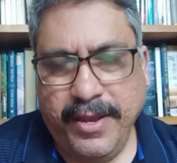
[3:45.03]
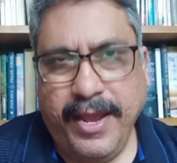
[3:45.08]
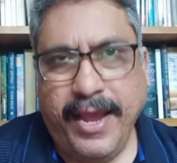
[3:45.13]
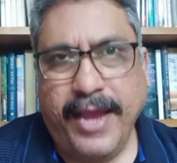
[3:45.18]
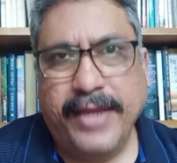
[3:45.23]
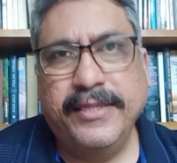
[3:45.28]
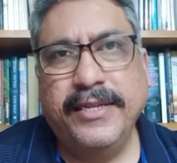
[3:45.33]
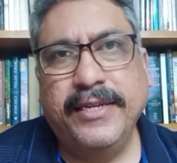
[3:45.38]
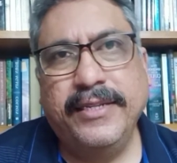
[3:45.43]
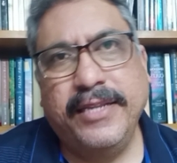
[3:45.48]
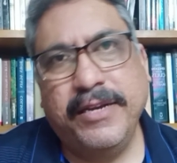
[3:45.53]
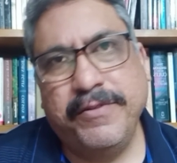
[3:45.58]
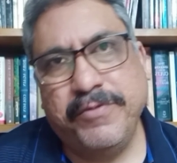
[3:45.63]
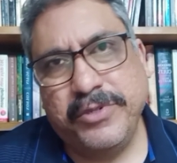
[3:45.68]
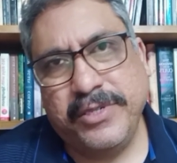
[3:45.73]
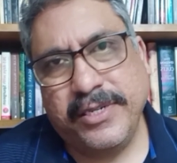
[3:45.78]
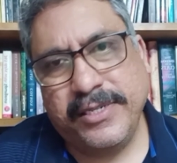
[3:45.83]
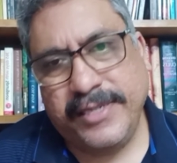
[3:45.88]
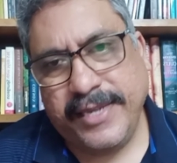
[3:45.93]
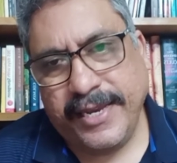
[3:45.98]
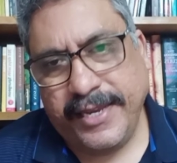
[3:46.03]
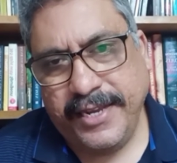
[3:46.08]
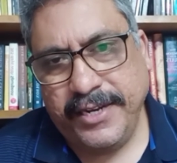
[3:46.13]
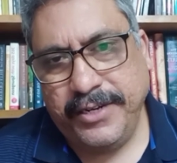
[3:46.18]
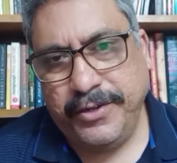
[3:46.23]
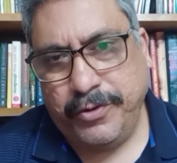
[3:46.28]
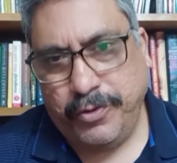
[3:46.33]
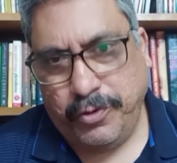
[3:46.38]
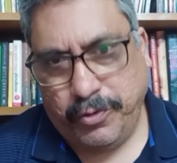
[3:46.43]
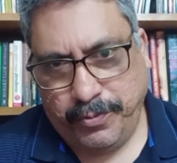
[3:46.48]
And then there was a
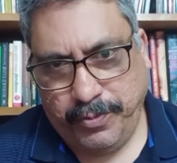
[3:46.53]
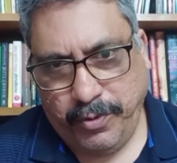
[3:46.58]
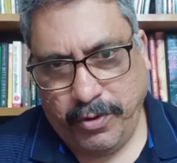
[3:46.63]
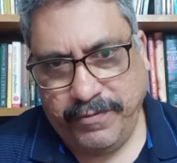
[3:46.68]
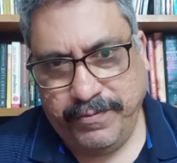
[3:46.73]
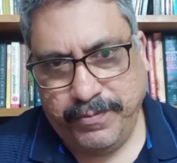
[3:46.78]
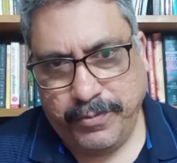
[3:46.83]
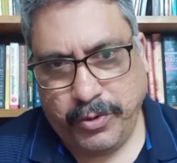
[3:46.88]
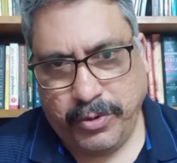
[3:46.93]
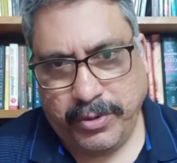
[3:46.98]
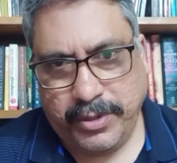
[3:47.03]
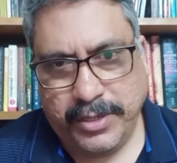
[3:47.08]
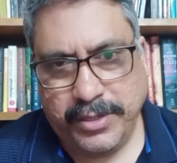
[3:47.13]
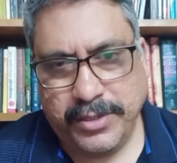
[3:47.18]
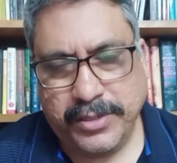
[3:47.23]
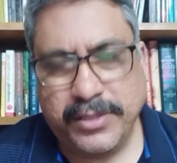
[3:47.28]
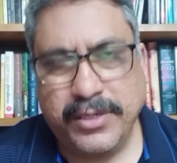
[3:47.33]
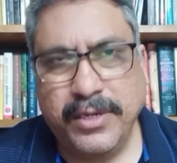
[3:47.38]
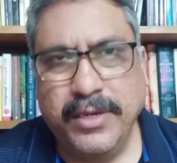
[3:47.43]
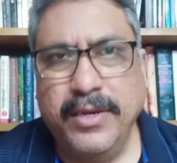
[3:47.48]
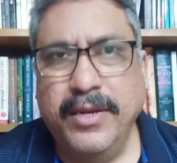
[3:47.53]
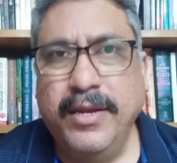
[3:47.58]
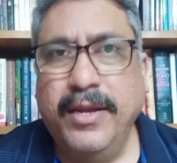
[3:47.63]
second group of mourners.